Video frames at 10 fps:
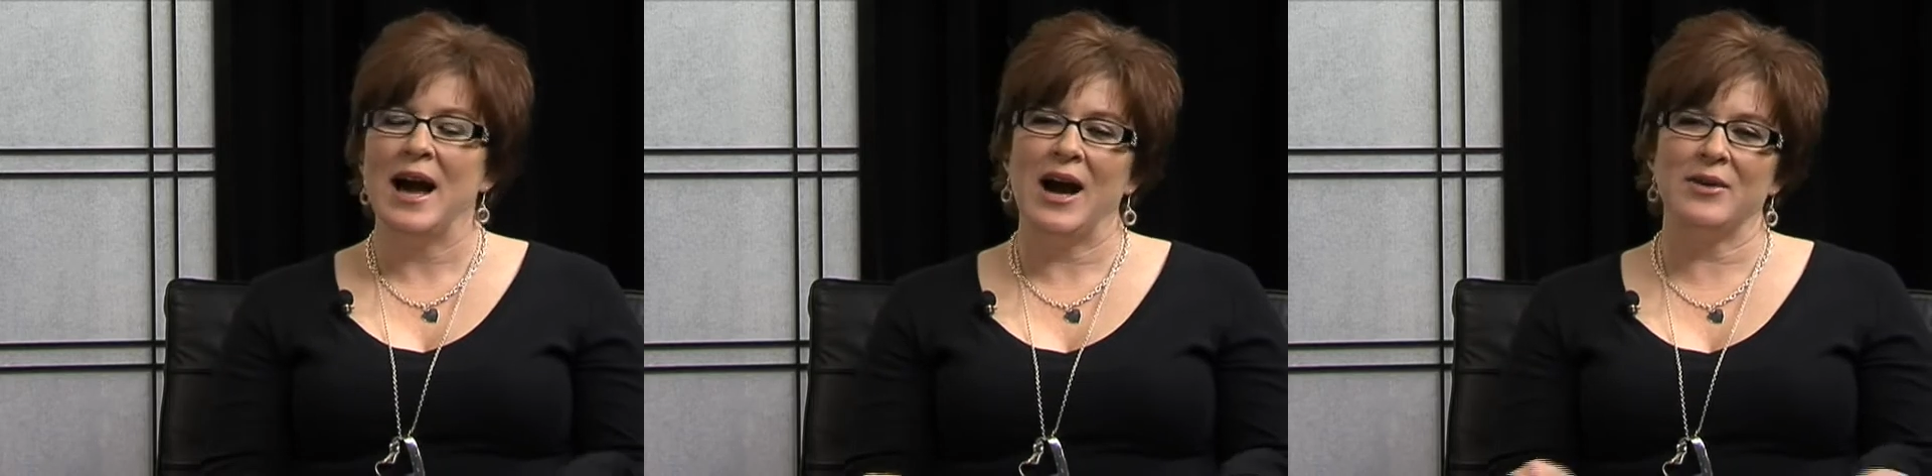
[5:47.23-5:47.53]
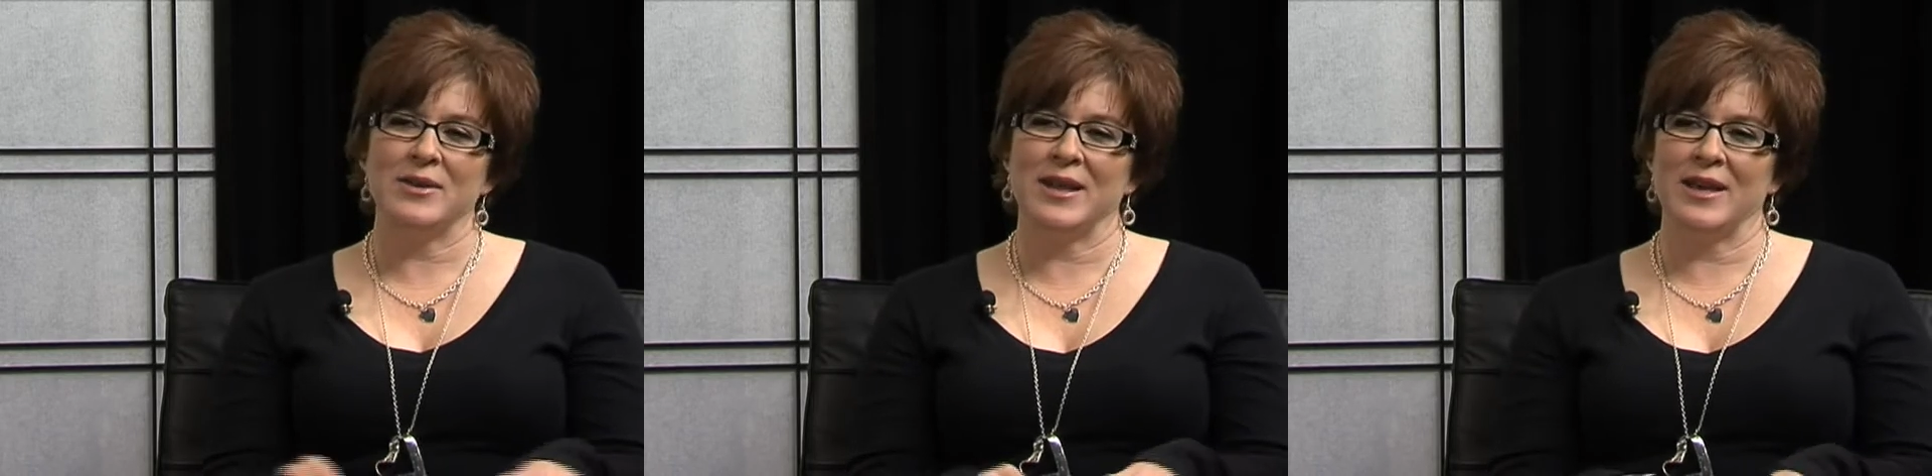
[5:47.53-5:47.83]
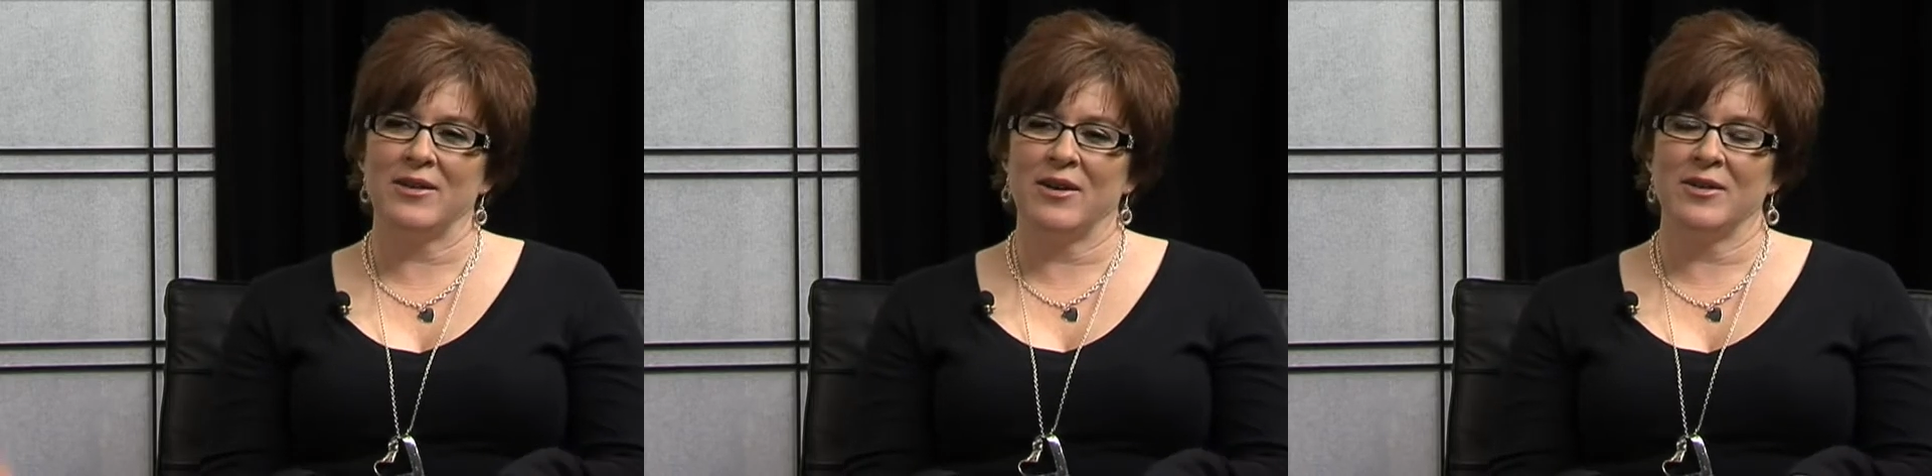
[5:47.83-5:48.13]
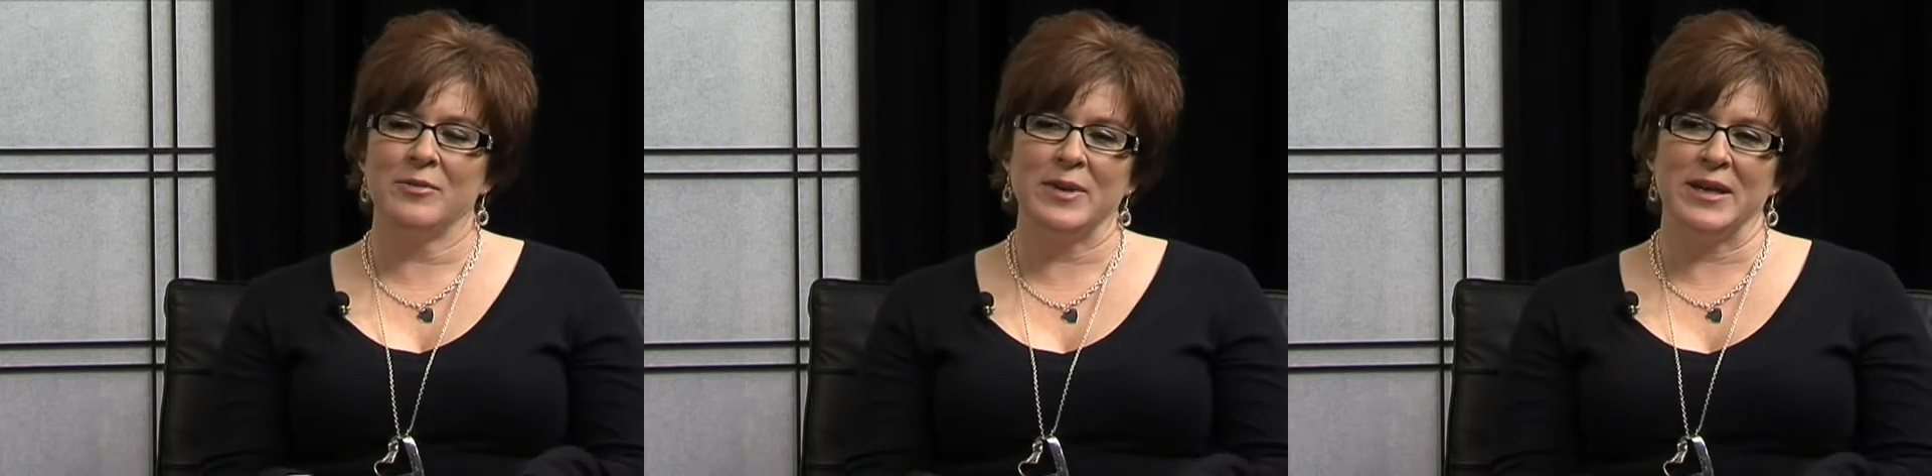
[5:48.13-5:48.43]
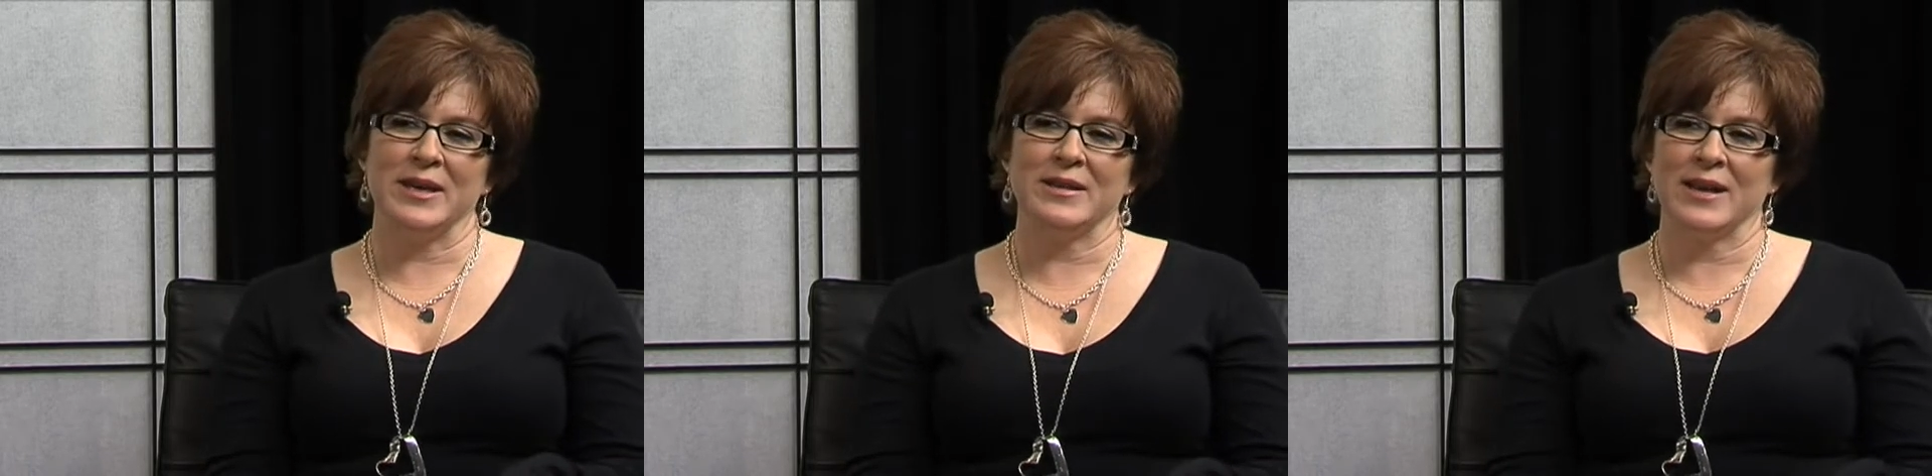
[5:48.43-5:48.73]
How did that all
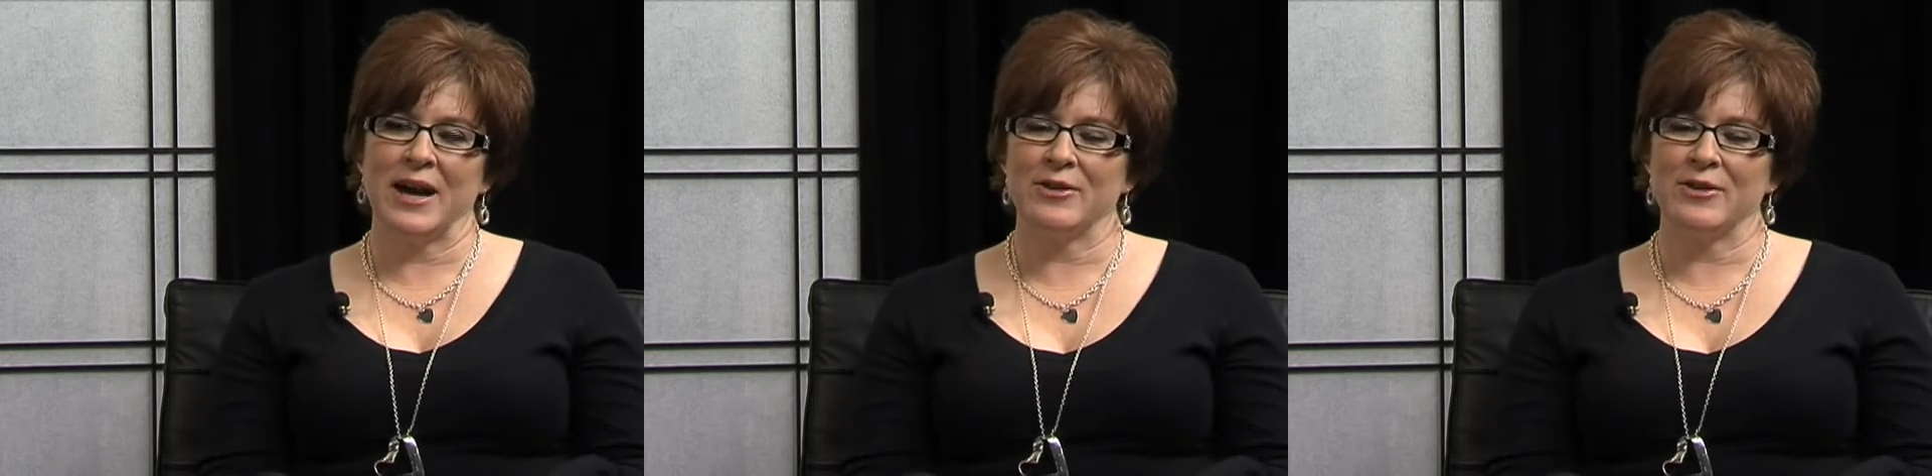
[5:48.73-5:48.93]
begin? Like,